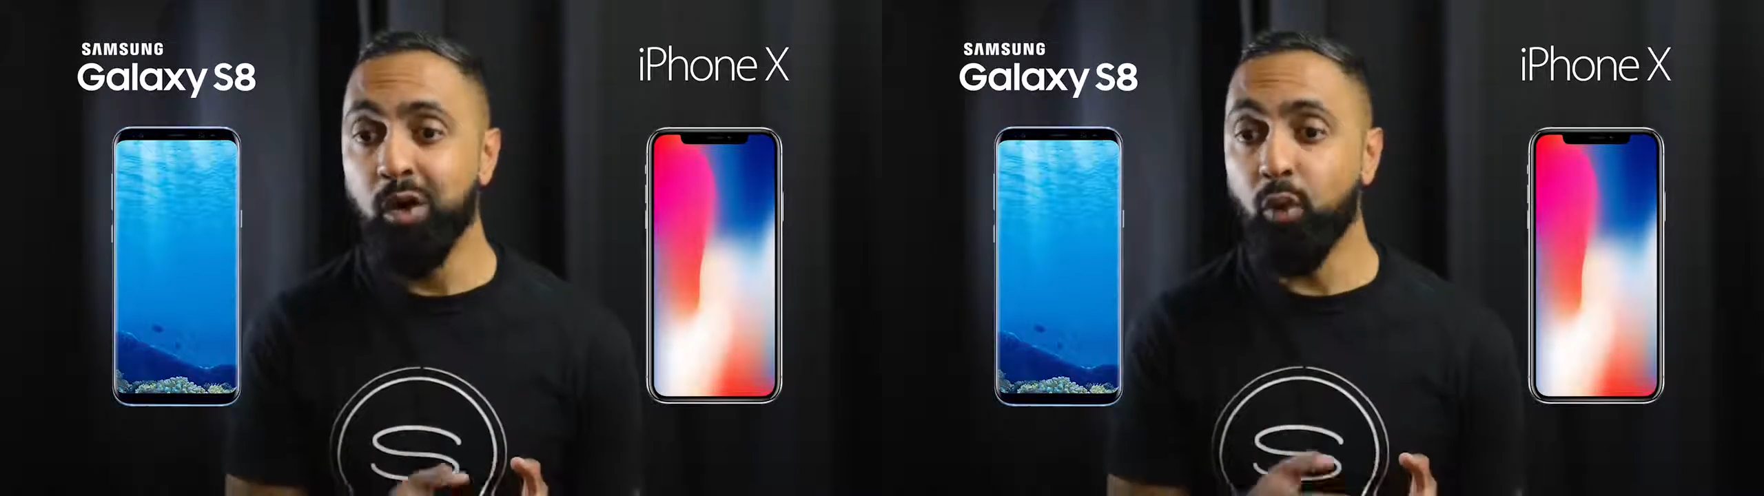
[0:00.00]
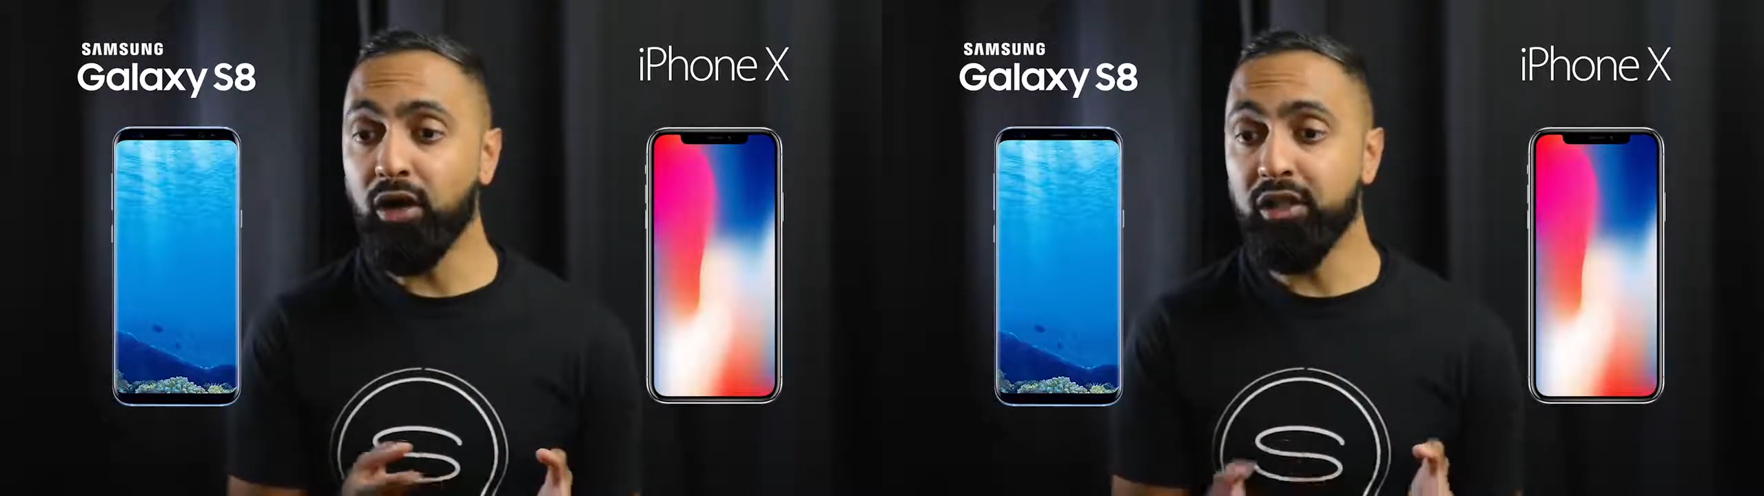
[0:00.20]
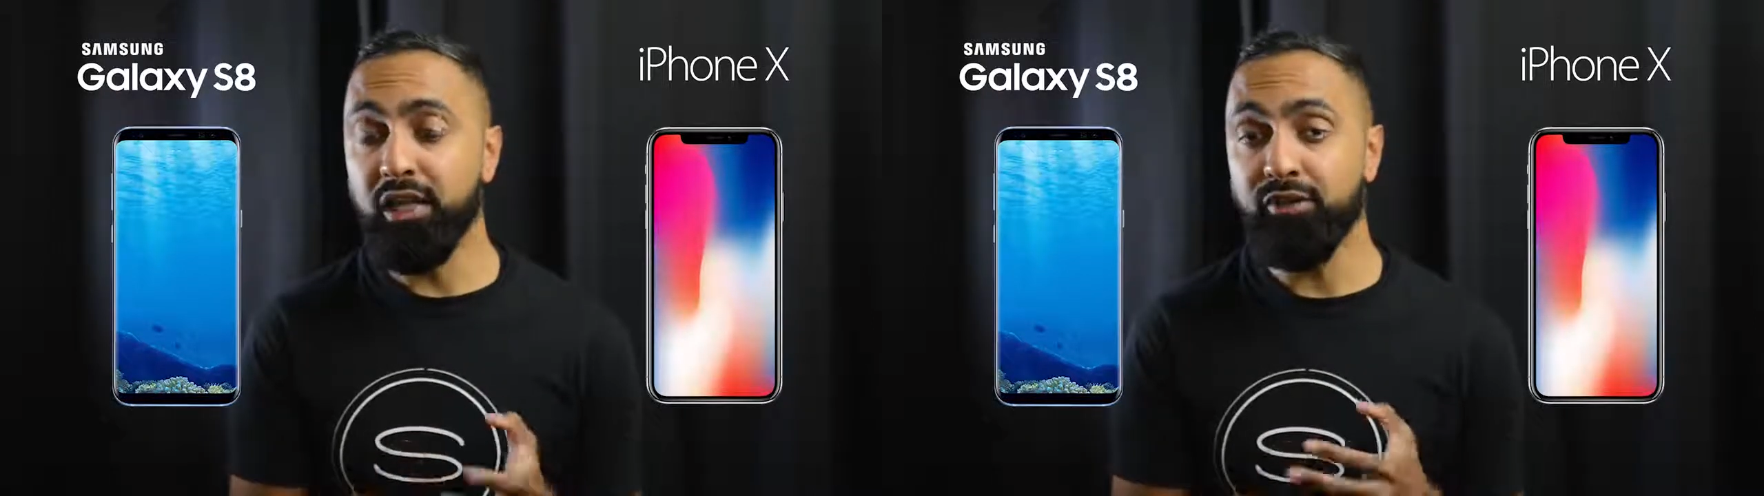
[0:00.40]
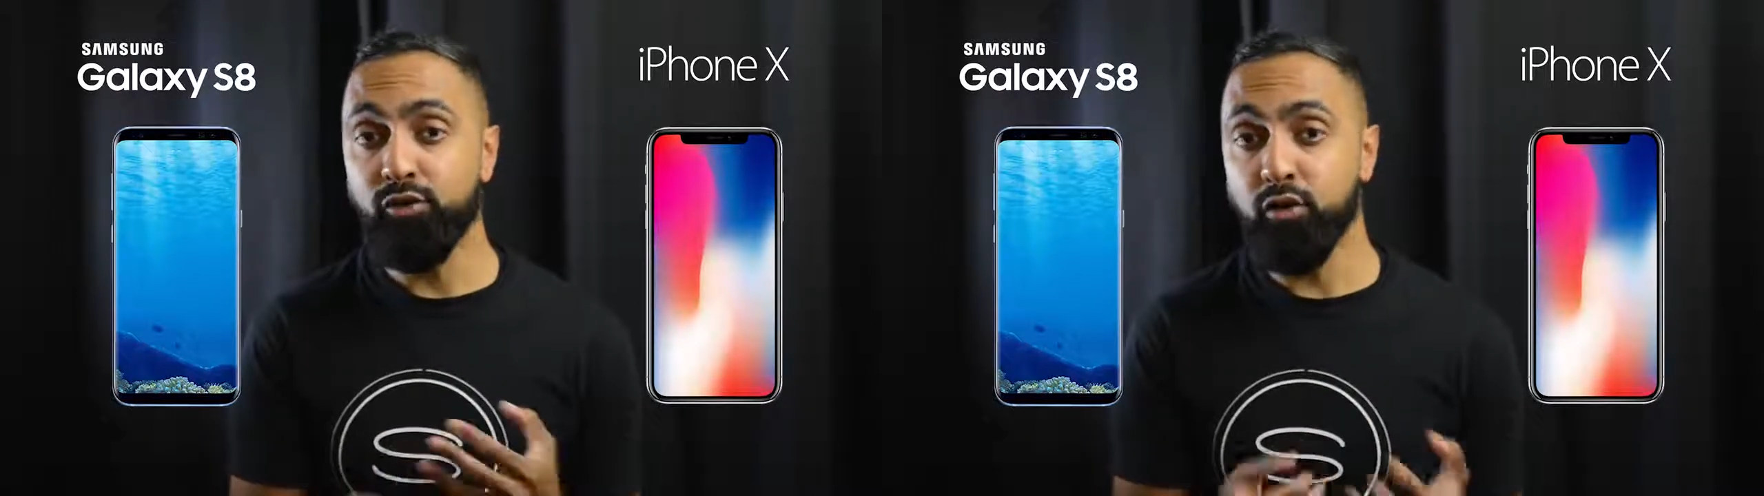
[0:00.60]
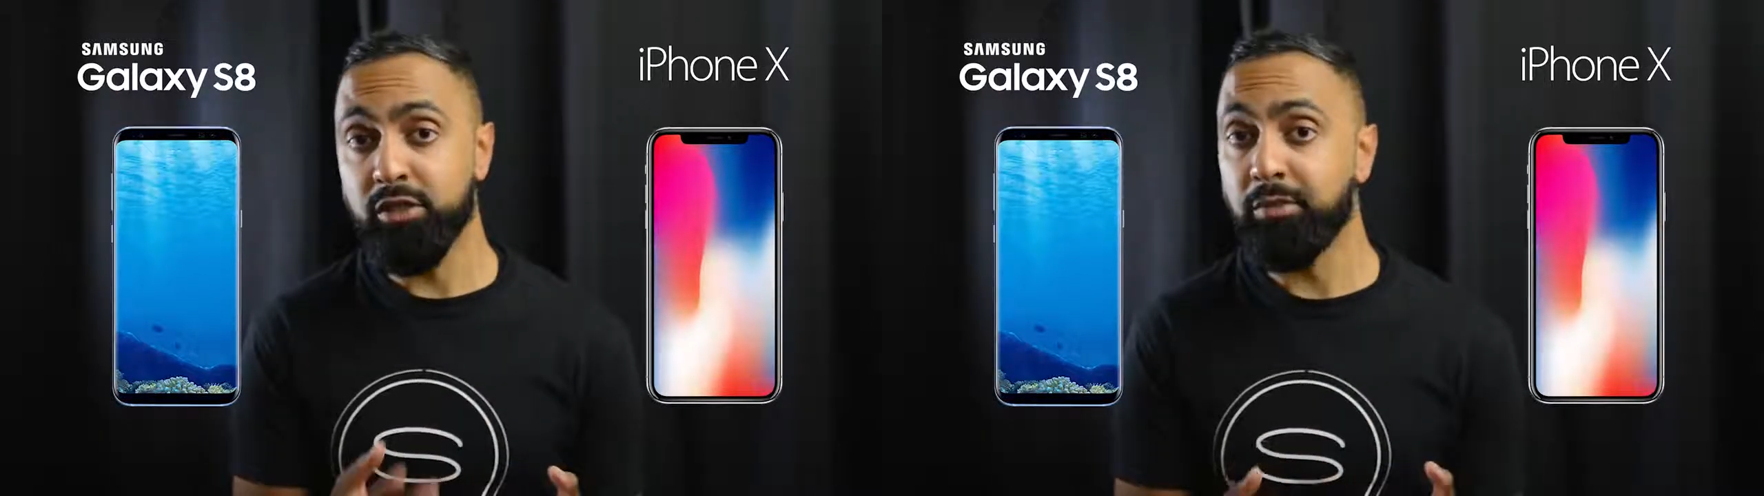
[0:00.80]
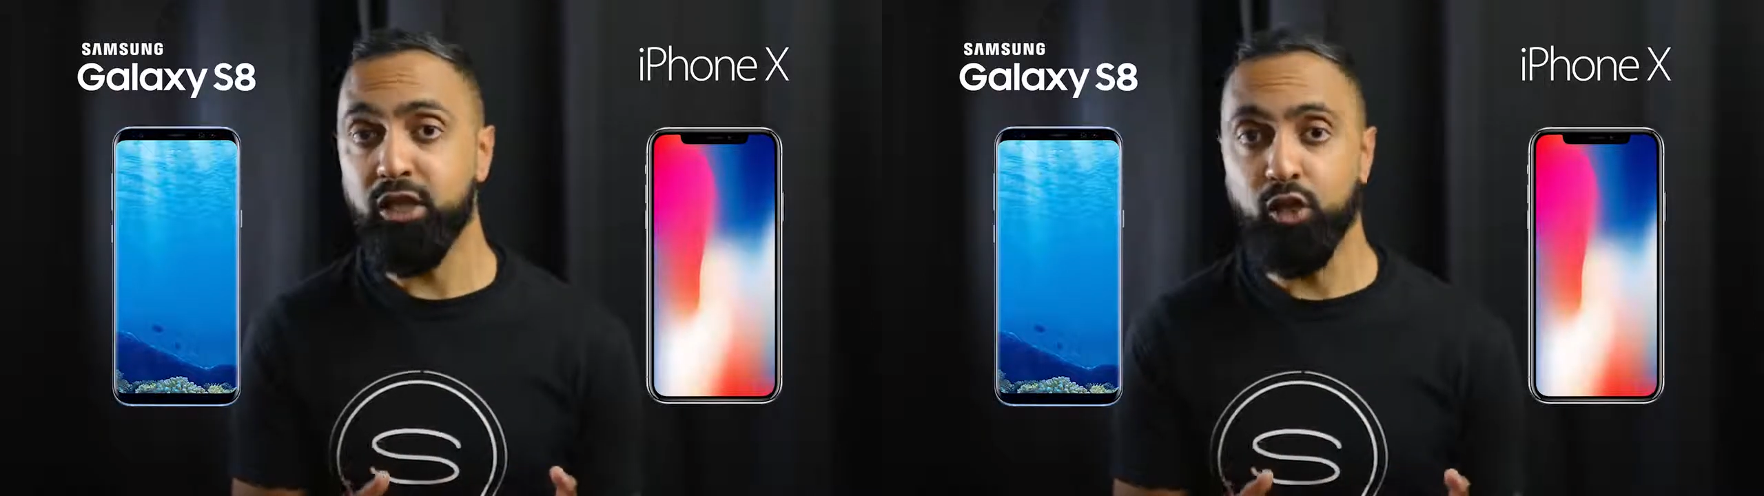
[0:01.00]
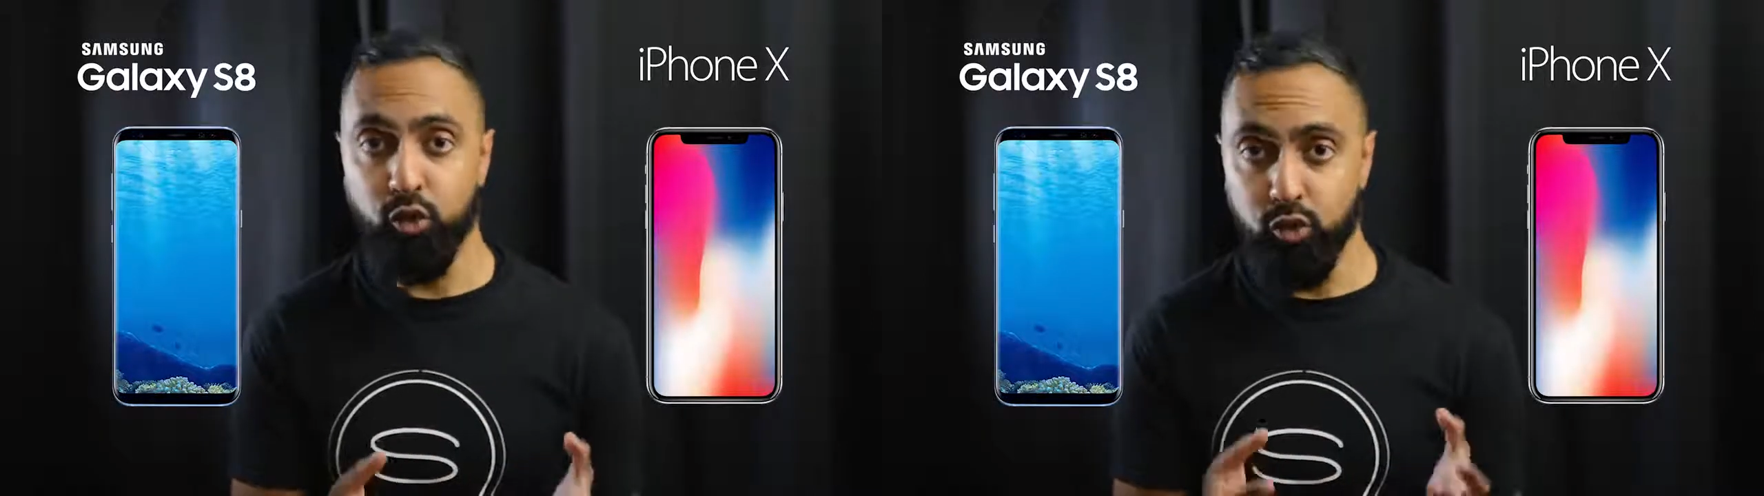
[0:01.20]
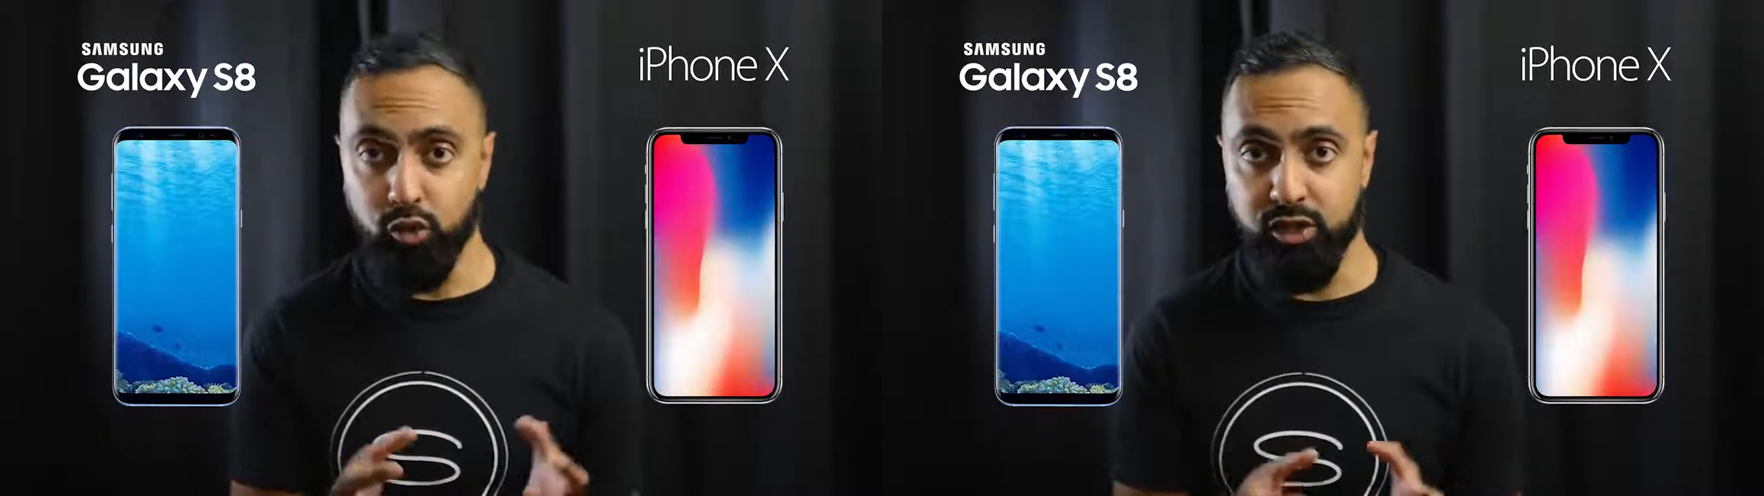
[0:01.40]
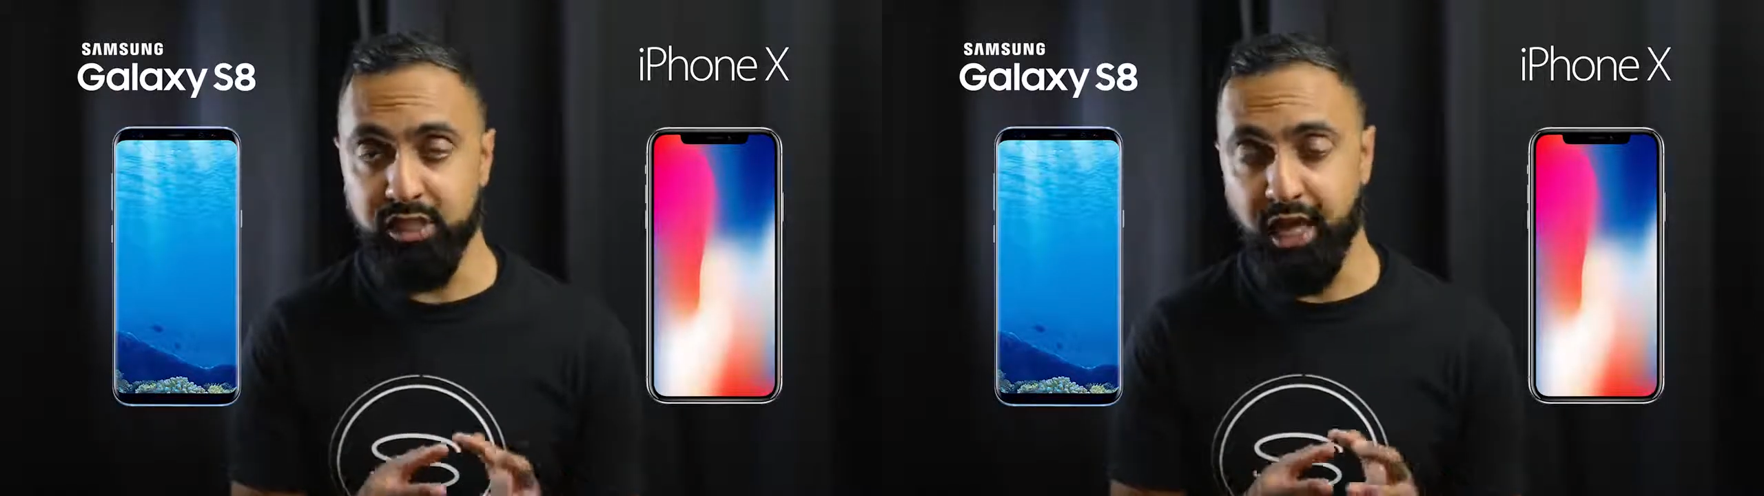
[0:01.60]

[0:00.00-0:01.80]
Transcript: Well, if you're somebody who uses